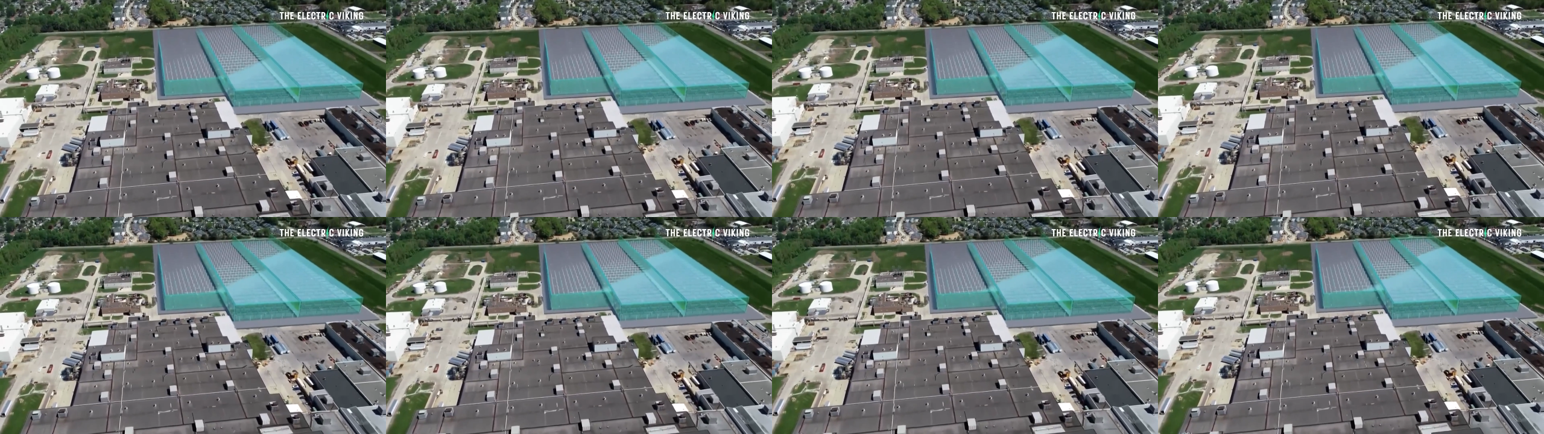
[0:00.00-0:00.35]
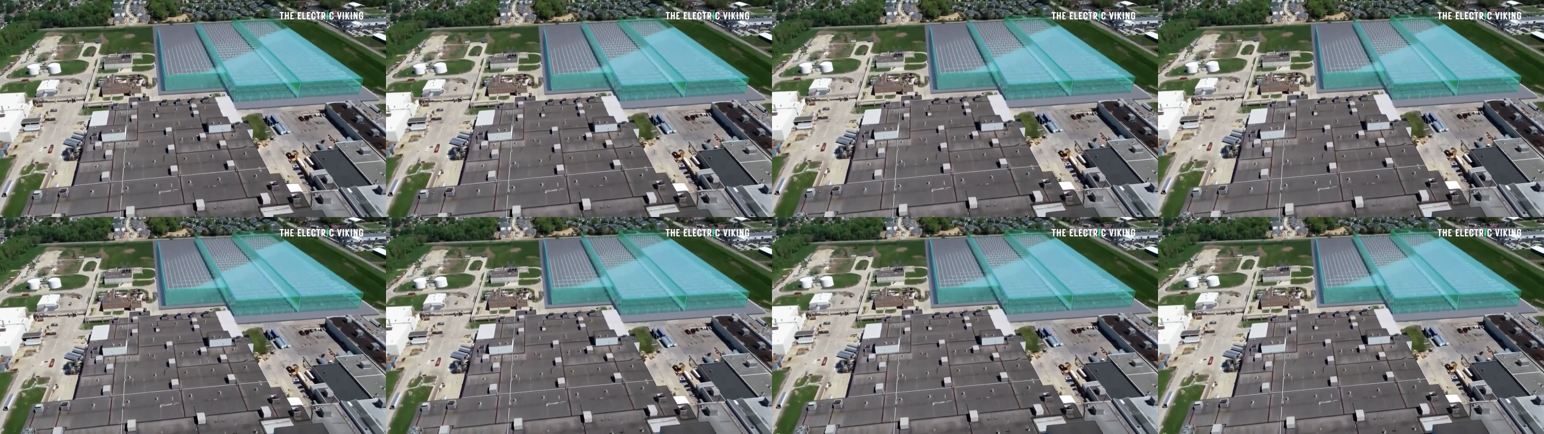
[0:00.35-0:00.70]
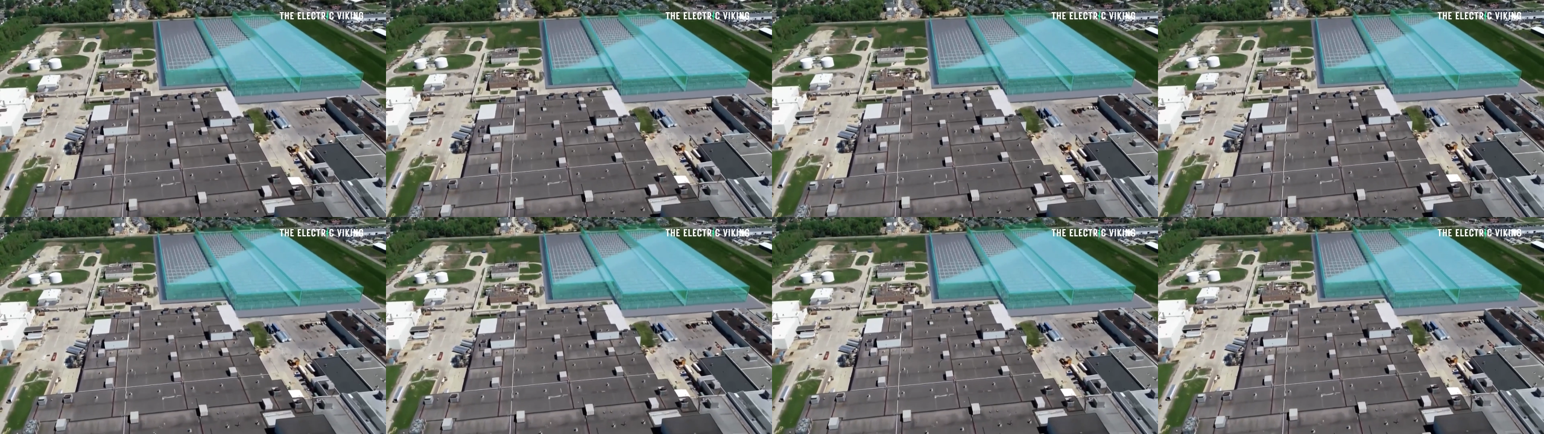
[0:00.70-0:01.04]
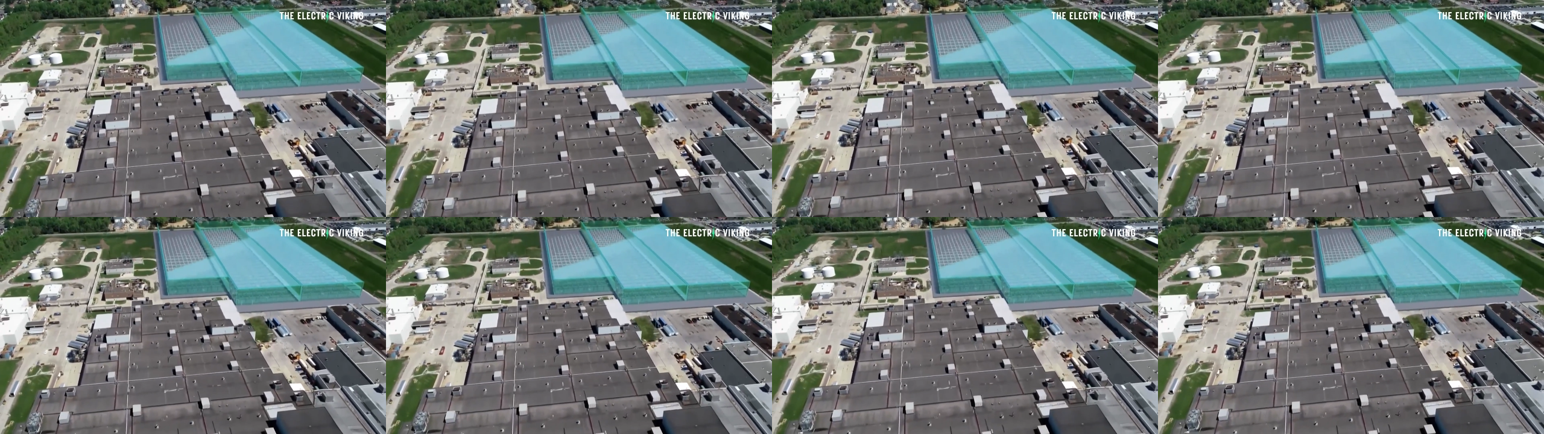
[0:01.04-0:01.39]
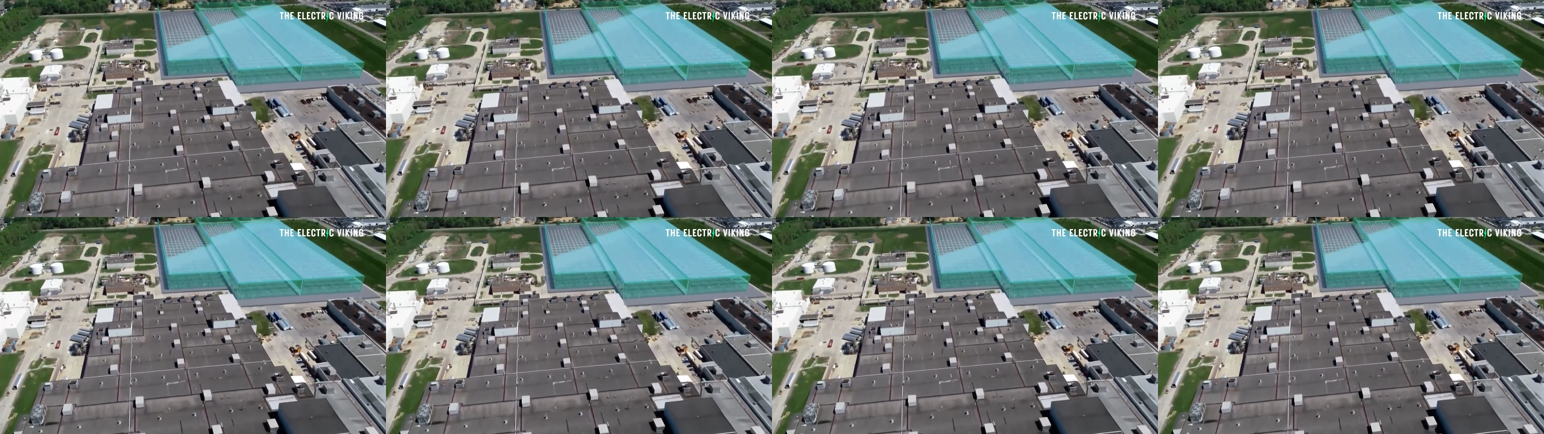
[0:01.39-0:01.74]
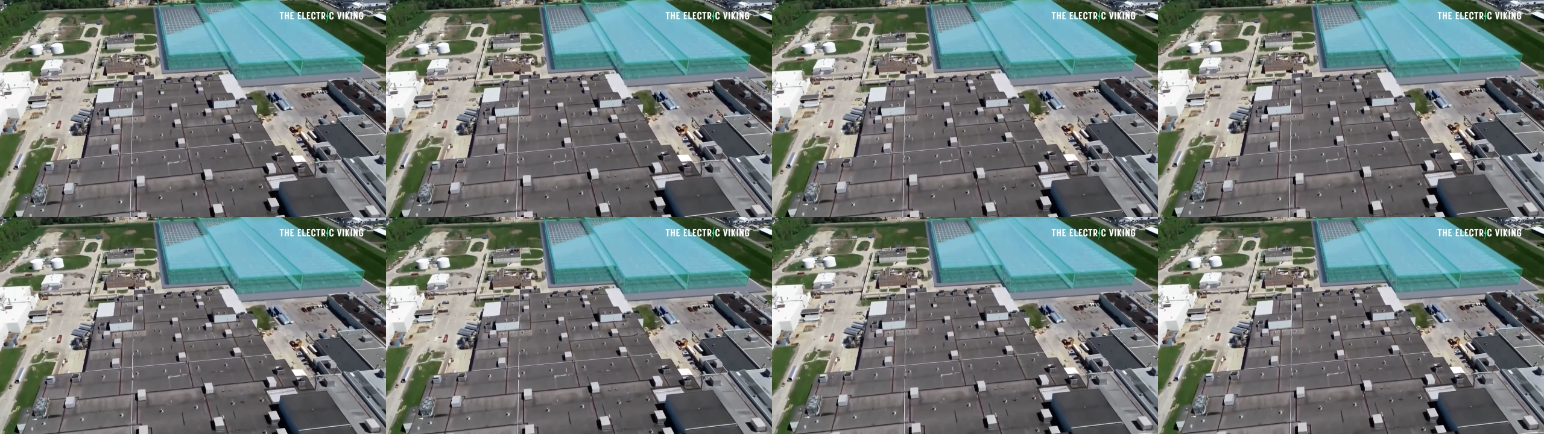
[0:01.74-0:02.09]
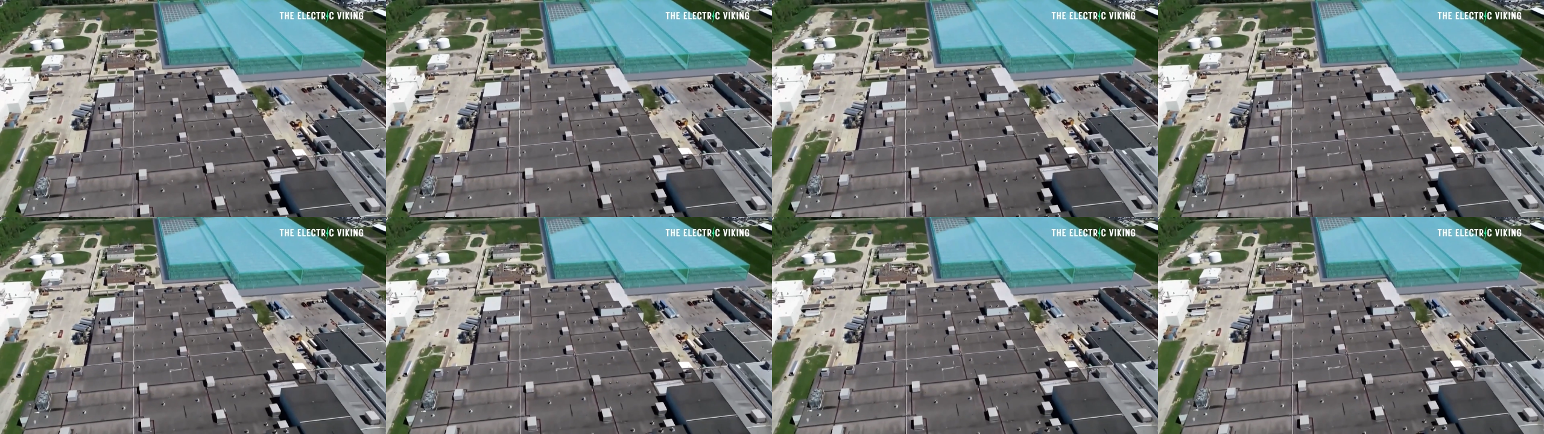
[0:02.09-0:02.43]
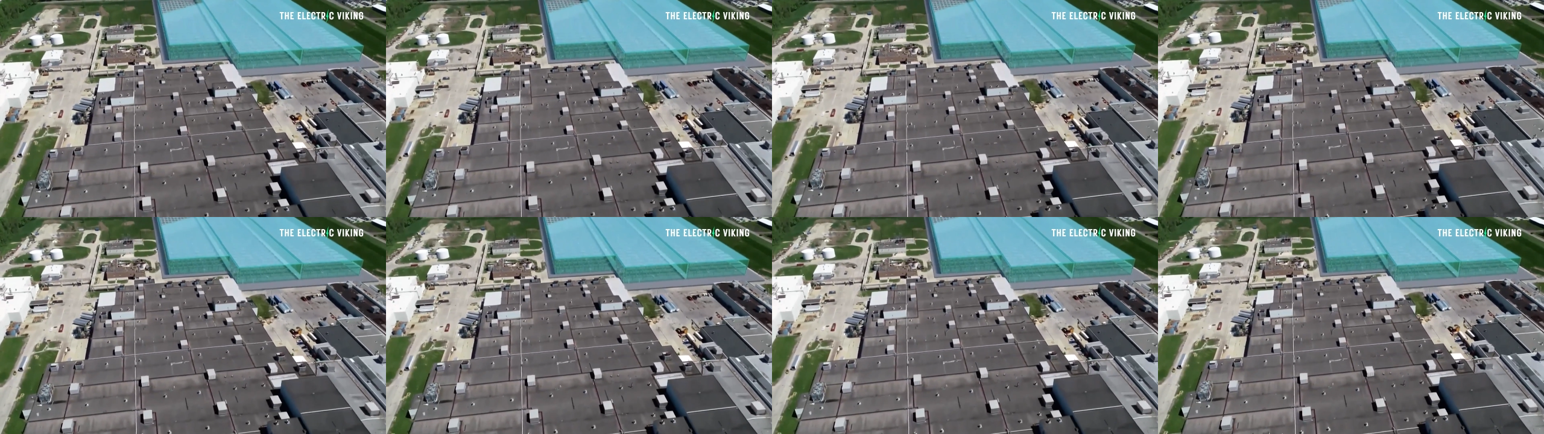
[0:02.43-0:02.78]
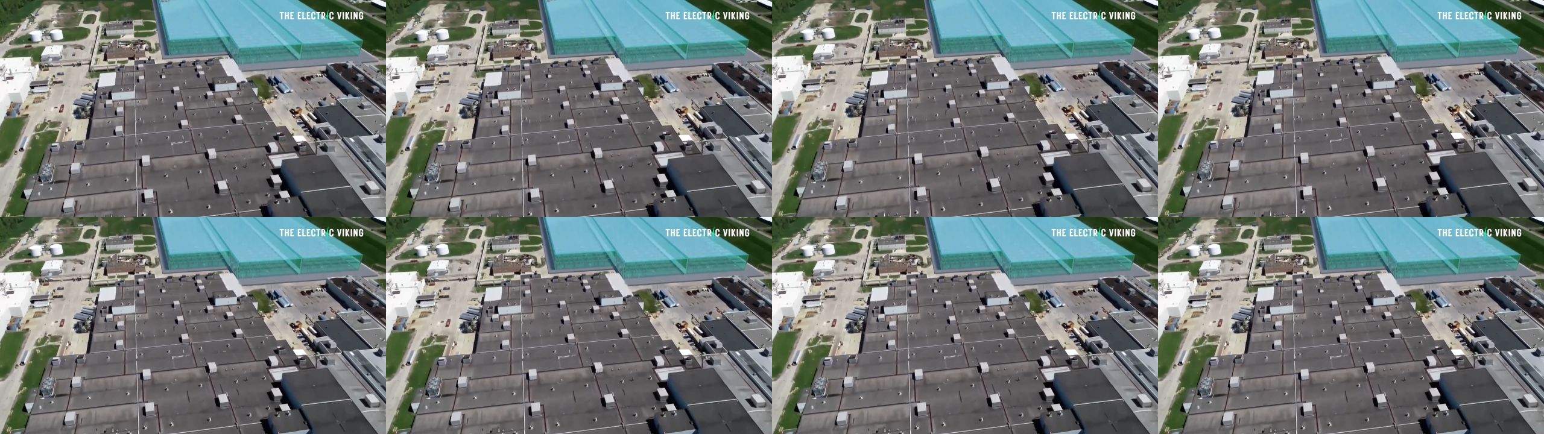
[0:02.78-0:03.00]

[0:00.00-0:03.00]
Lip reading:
(no speaker visible)